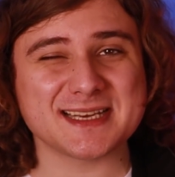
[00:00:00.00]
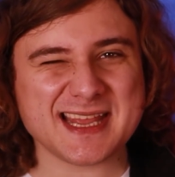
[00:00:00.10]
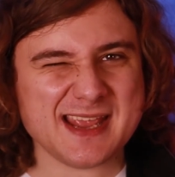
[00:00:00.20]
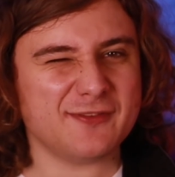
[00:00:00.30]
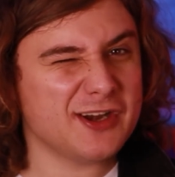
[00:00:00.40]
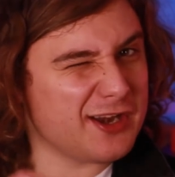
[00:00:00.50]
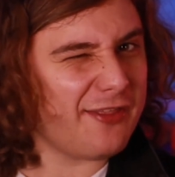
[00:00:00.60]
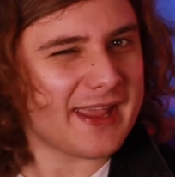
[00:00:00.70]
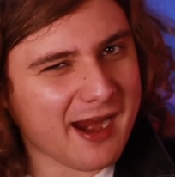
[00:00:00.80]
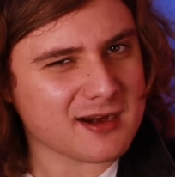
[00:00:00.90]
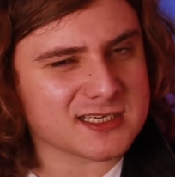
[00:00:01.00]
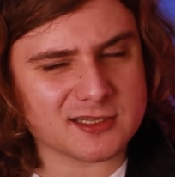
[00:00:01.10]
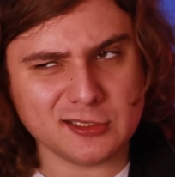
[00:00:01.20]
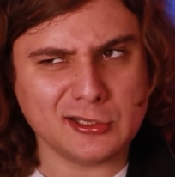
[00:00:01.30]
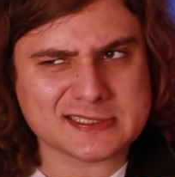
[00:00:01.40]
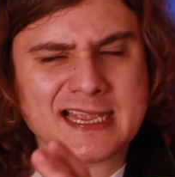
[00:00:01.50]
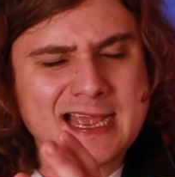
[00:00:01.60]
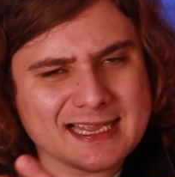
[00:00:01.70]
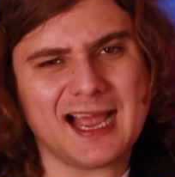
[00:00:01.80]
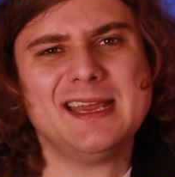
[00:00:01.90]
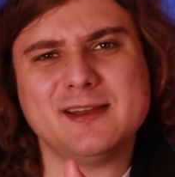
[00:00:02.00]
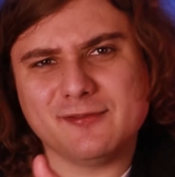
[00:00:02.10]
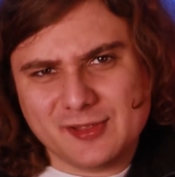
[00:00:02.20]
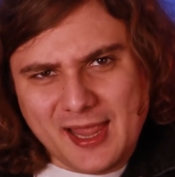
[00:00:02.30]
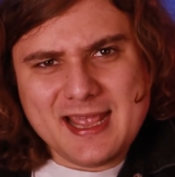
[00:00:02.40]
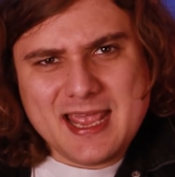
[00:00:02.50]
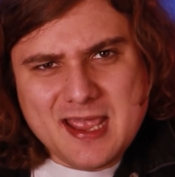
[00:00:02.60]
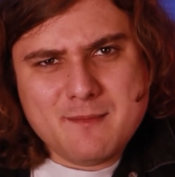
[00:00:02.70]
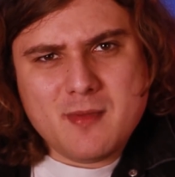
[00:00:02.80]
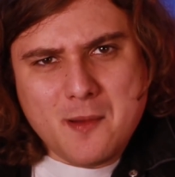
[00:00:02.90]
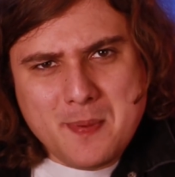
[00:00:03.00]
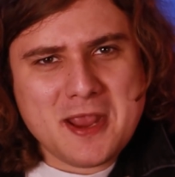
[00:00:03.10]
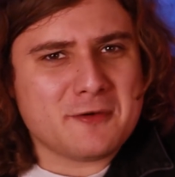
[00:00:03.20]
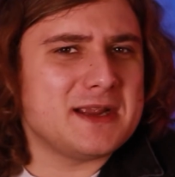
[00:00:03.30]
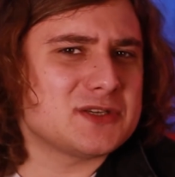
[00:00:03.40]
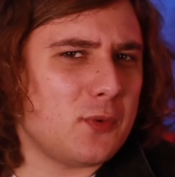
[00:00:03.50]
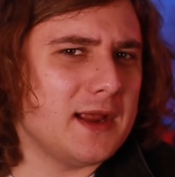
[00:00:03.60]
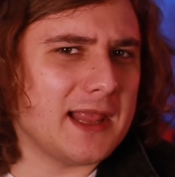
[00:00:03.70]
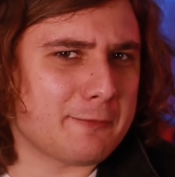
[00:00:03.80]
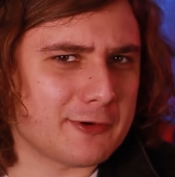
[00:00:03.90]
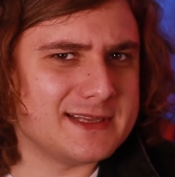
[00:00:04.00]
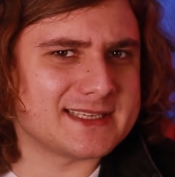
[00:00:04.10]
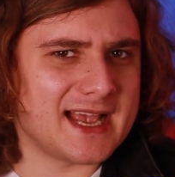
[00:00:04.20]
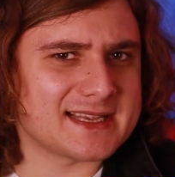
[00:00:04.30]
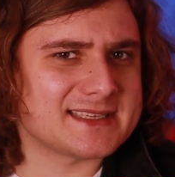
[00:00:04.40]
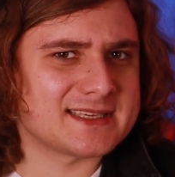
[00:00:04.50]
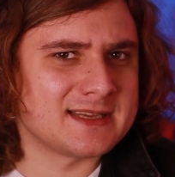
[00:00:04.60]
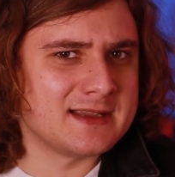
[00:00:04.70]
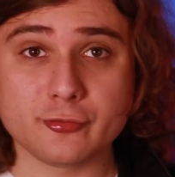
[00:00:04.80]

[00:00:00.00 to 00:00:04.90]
and even another character that looks kind of like him appearing in Twilight Princess.